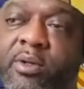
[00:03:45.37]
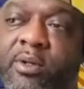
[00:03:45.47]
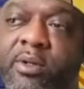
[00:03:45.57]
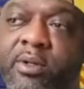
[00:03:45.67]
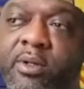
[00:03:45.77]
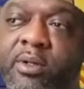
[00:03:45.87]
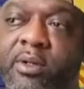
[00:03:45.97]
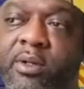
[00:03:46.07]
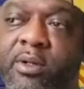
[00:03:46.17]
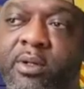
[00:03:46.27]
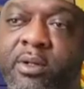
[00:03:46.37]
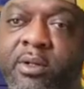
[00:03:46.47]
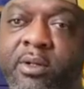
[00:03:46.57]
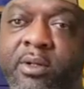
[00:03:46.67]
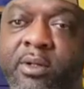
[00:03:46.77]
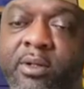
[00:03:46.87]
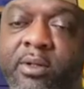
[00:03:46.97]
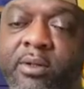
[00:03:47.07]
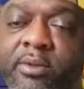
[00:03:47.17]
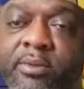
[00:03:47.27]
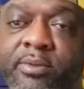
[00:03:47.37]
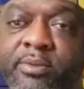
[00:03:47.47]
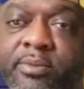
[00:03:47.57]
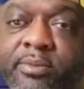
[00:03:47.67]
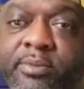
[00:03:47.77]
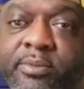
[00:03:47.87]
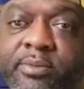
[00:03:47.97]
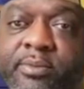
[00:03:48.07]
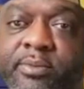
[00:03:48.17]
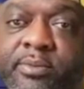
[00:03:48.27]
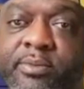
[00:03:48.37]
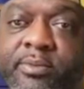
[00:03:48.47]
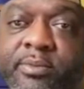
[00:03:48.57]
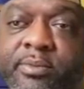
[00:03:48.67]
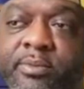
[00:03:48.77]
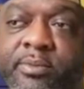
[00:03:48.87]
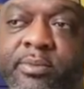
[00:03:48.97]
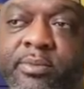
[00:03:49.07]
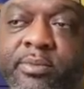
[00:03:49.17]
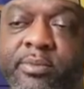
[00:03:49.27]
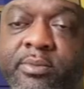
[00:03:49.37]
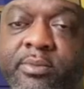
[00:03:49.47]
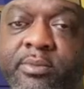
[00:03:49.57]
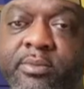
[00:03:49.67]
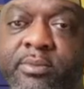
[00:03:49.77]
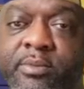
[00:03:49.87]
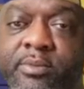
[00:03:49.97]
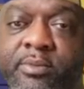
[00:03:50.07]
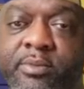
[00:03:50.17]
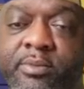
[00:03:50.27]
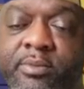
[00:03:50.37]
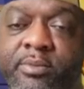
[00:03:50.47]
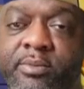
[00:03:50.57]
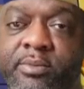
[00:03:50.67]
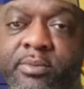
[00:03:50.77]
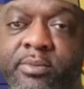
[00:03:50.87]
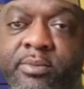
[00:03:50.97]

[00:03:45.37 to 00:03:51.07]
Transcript: No words are spoken by the person on screen.